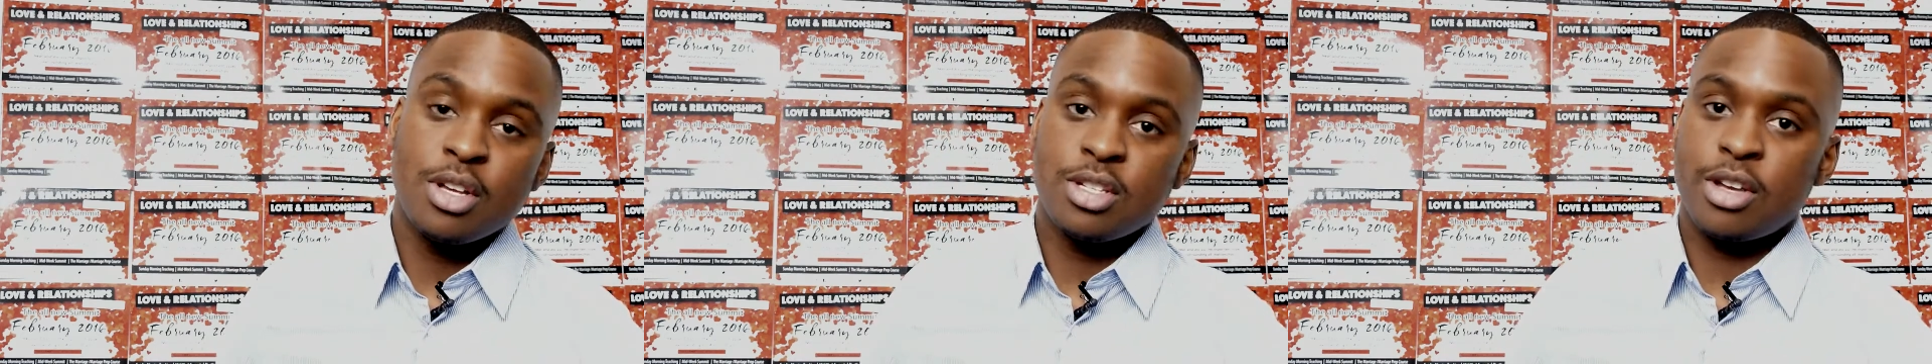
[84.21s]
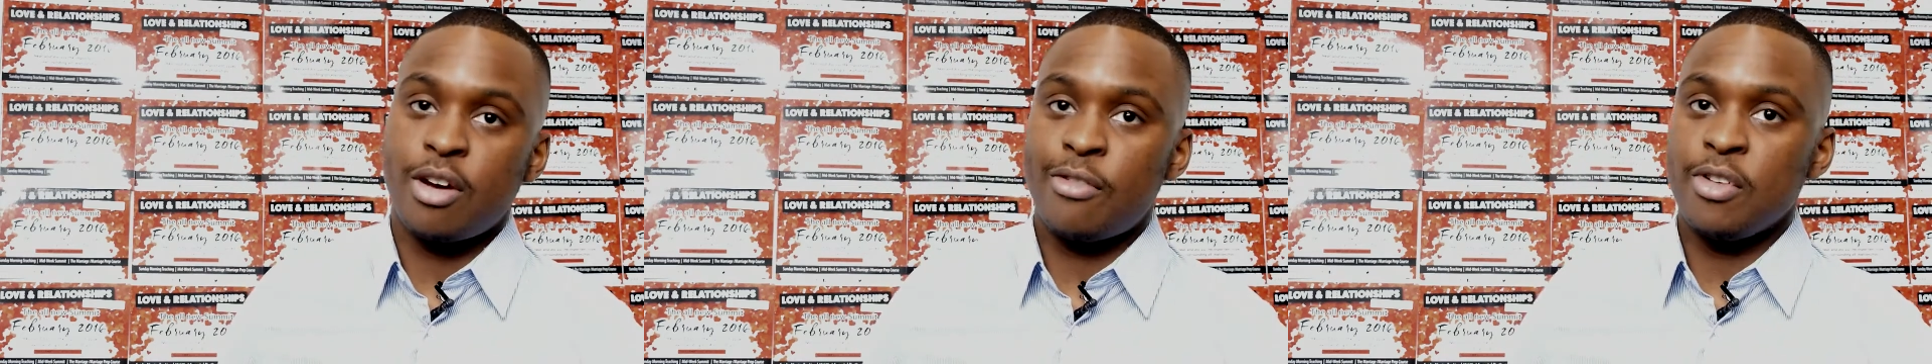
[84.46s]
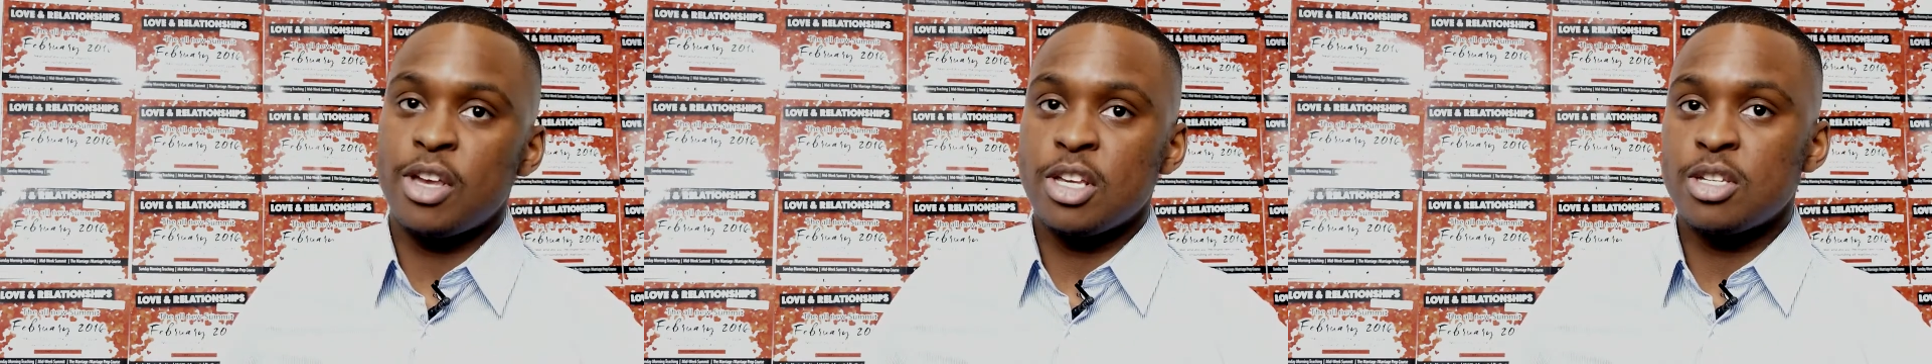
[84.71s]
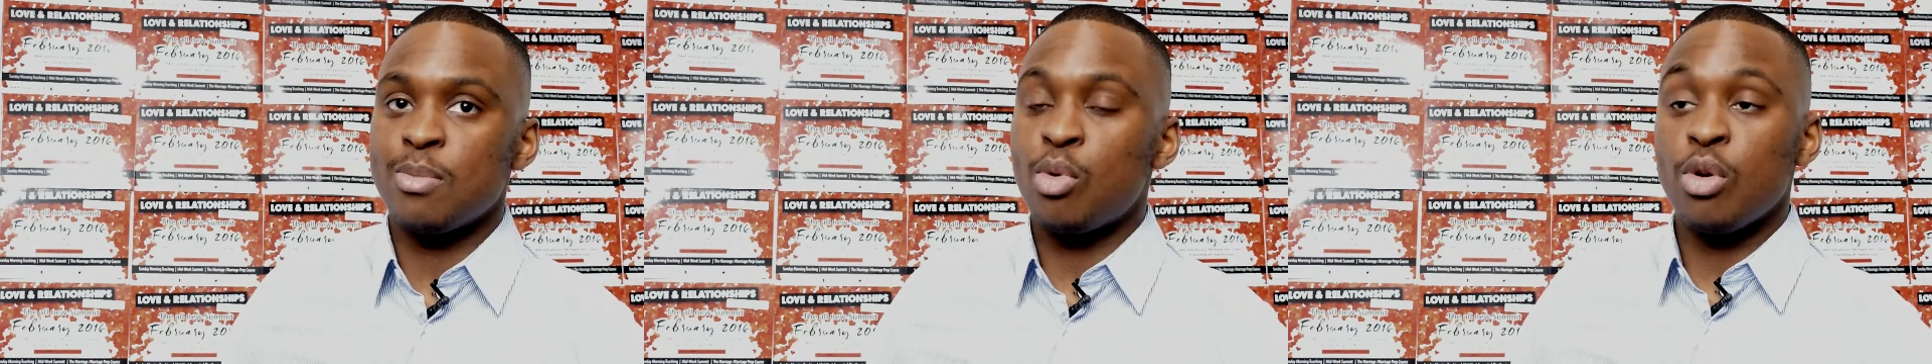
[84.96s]
So I think
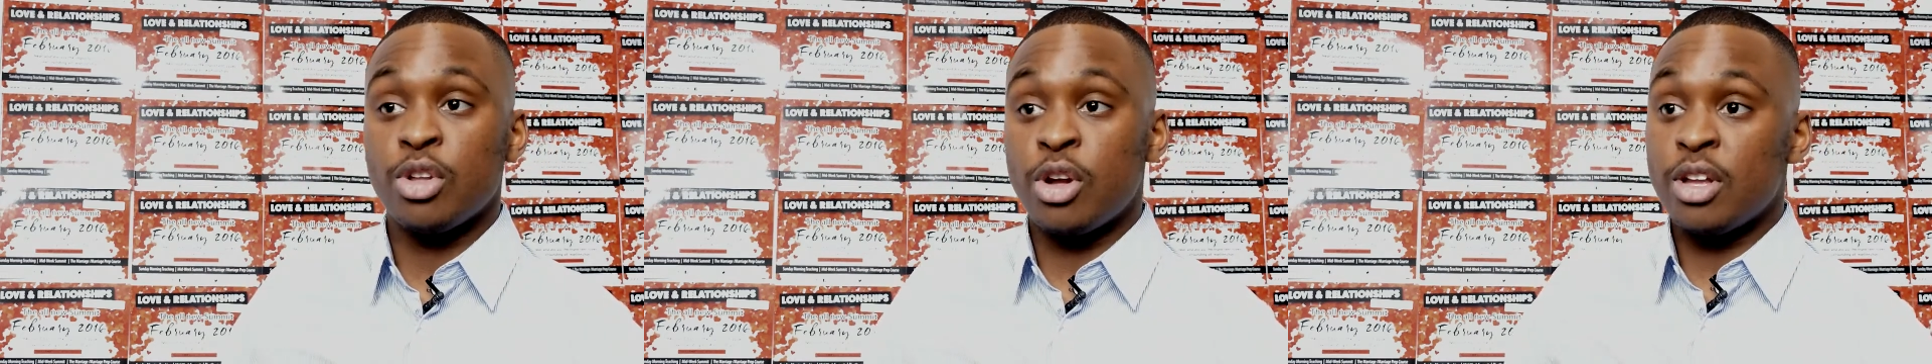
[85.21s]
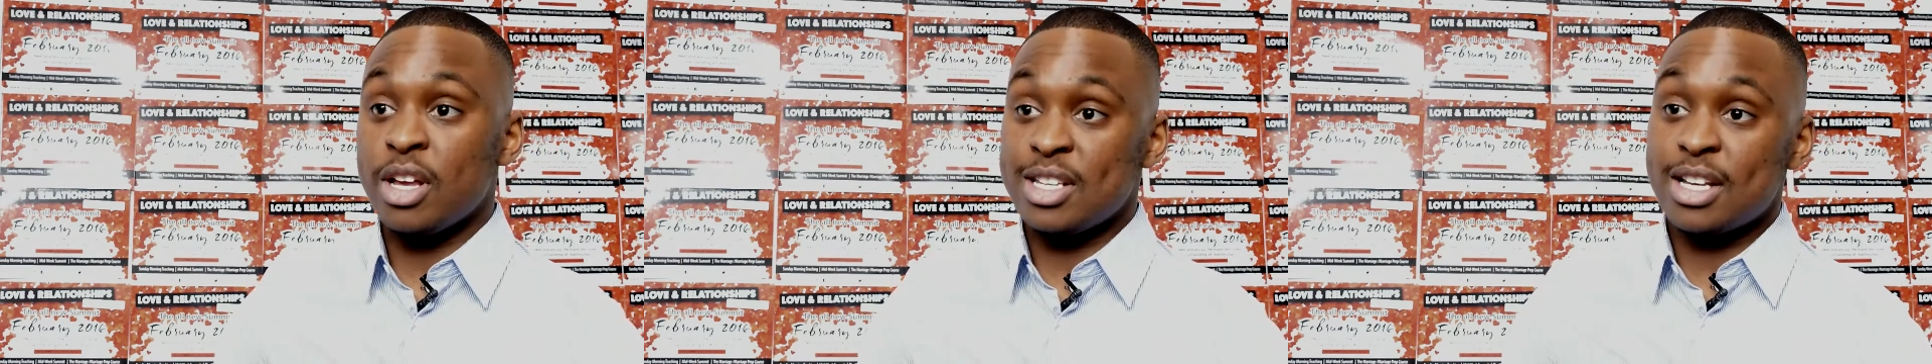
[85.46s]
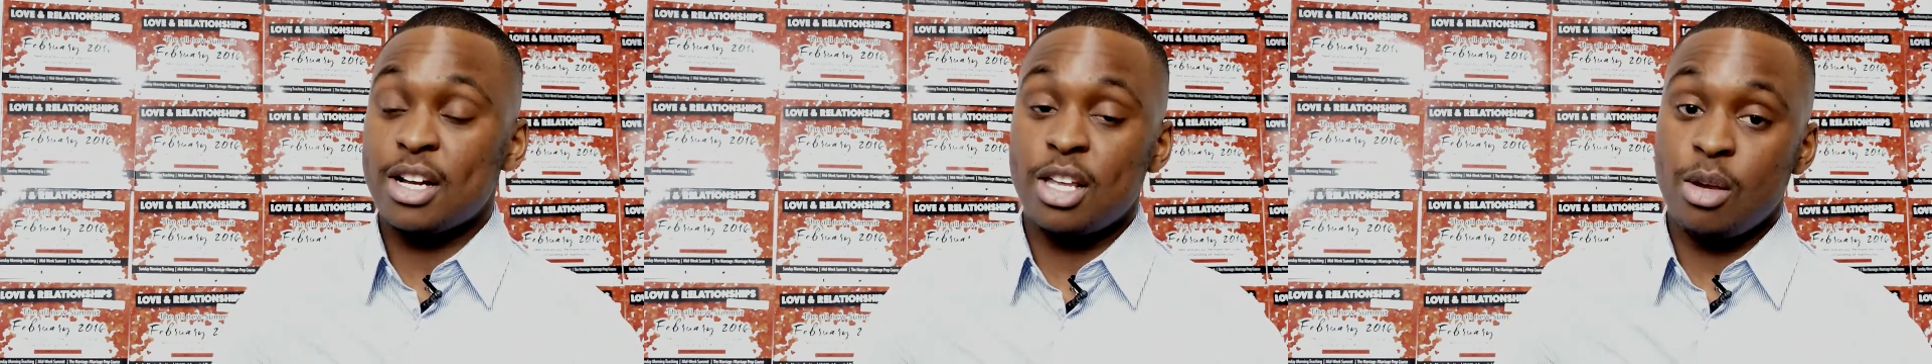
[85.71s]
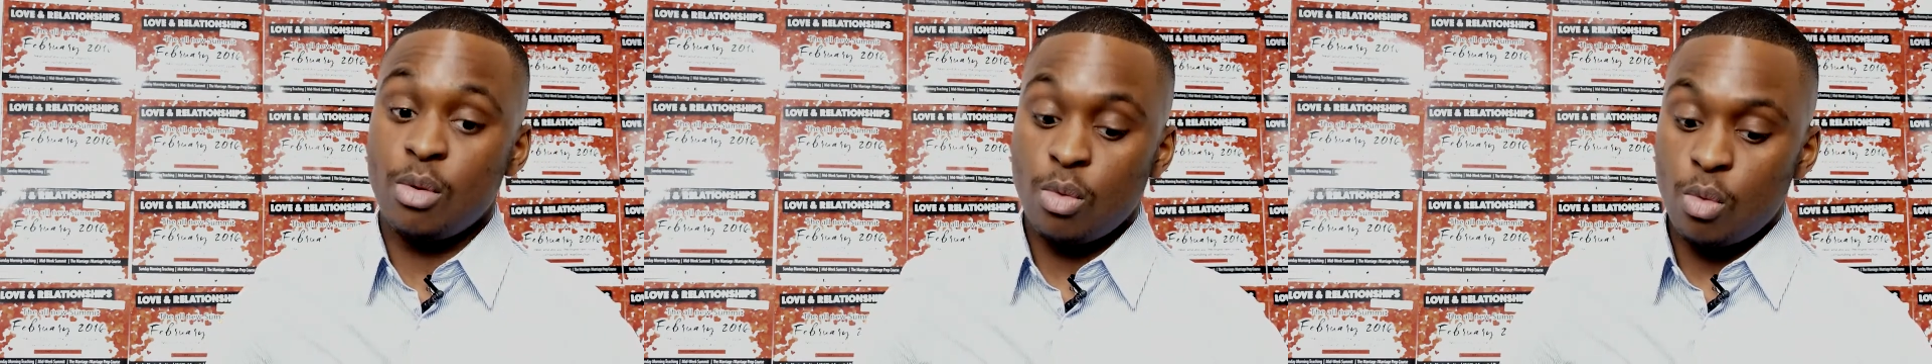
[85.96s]
it's important knowing
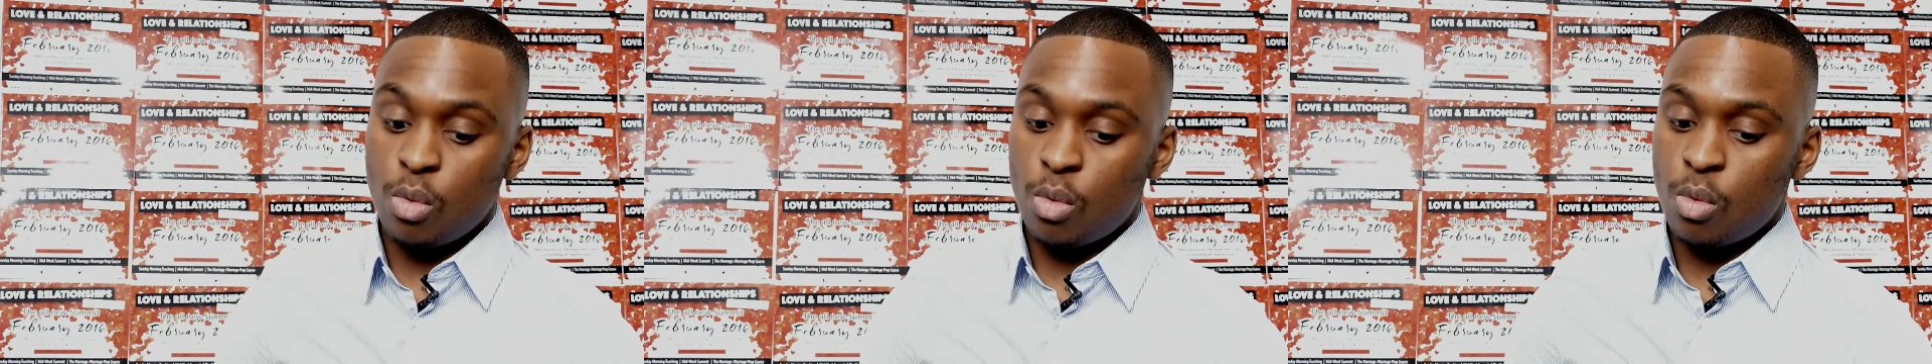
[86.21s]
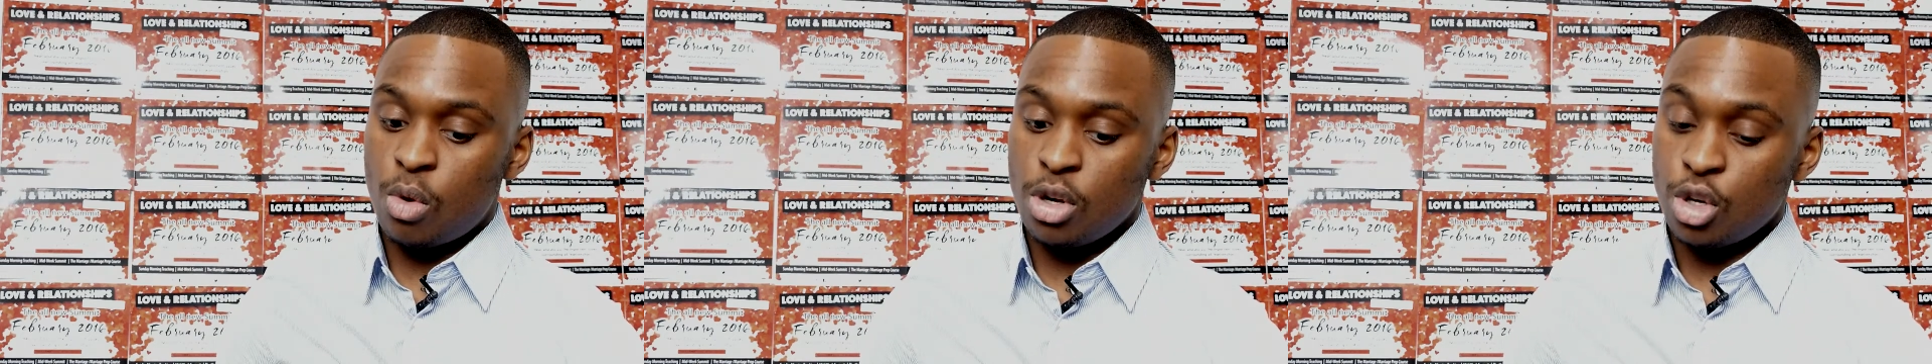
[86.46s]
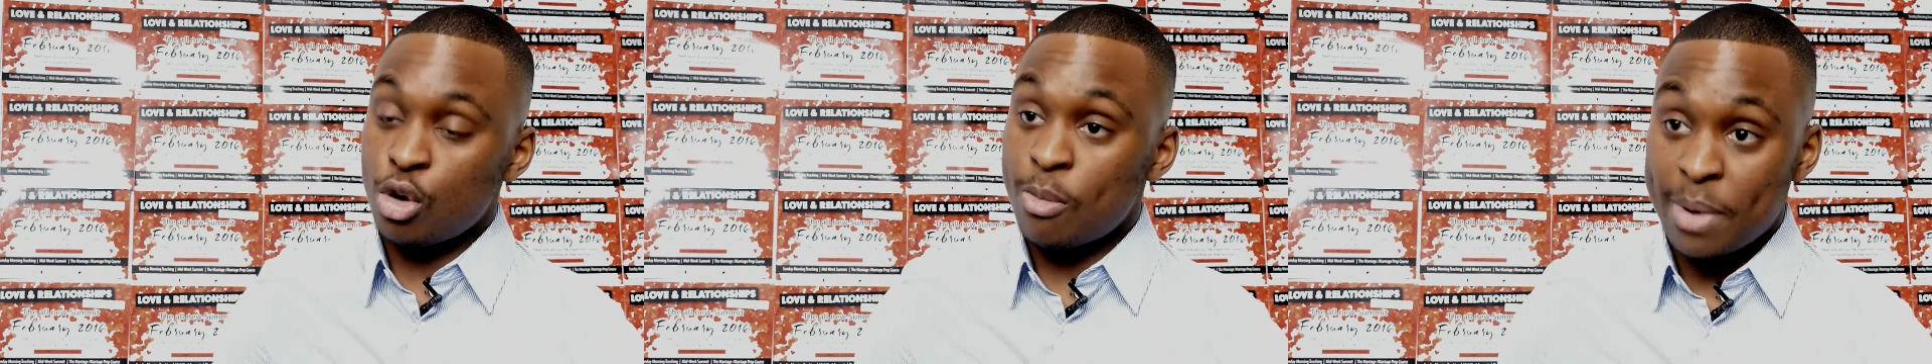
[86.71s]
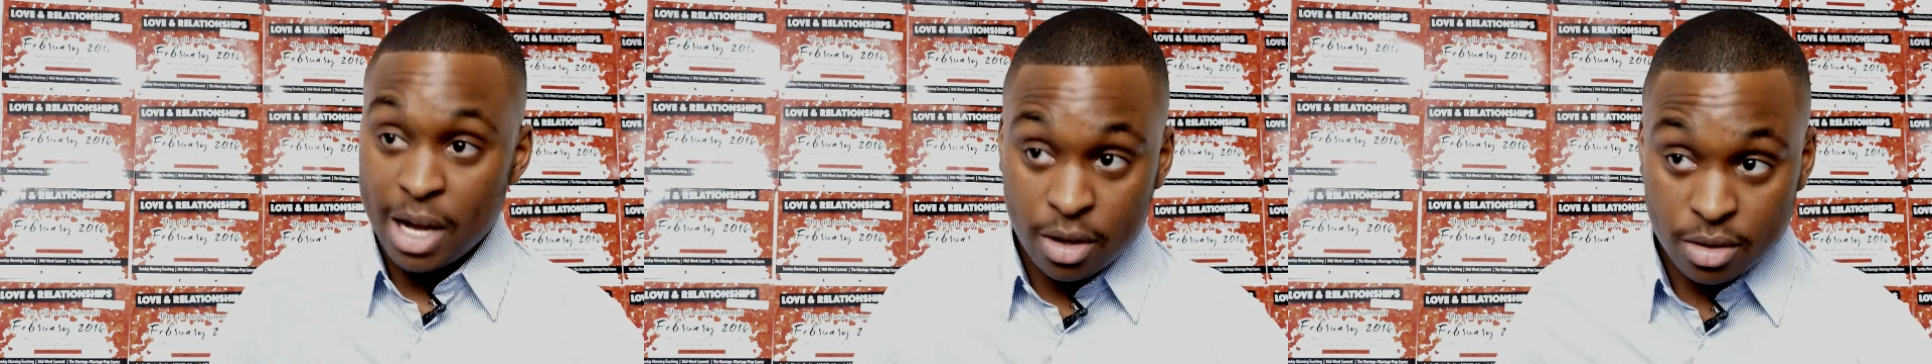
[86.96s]
exactly what you're
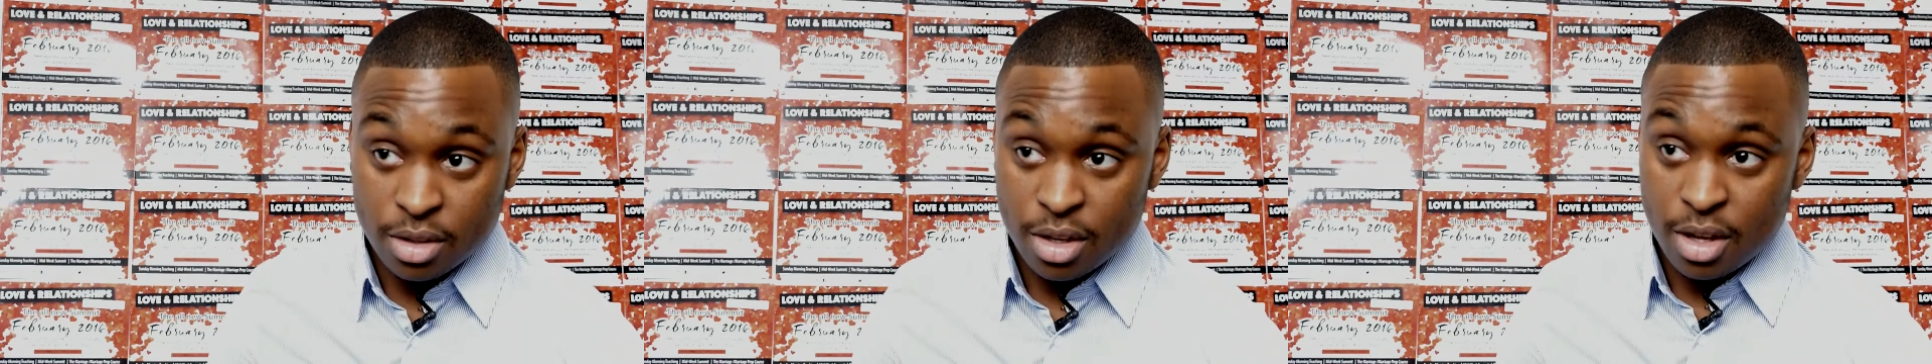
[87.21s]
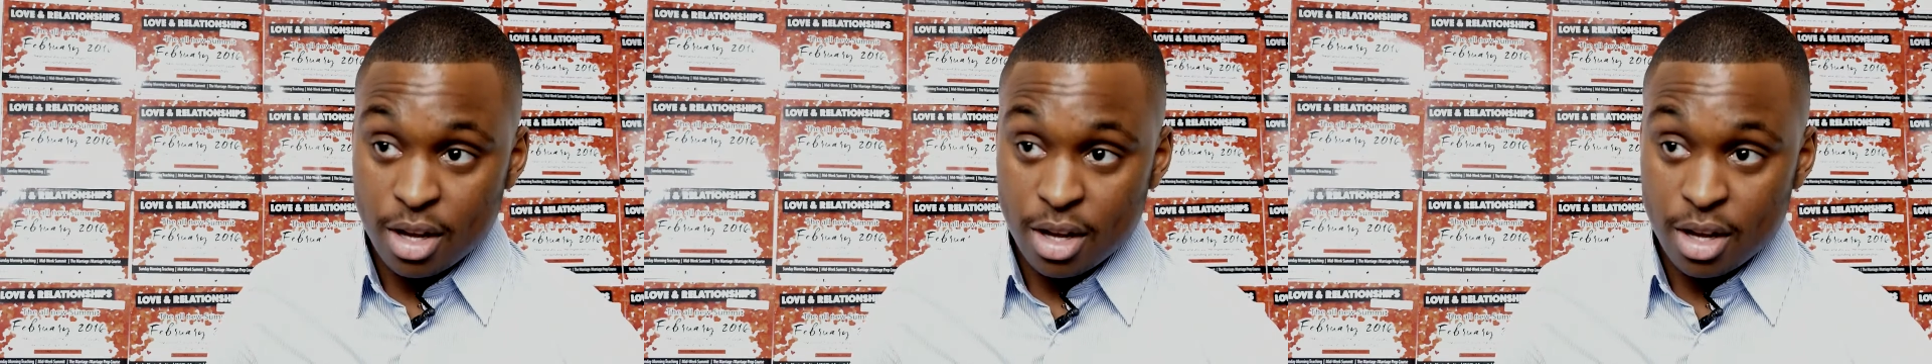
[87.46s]
about,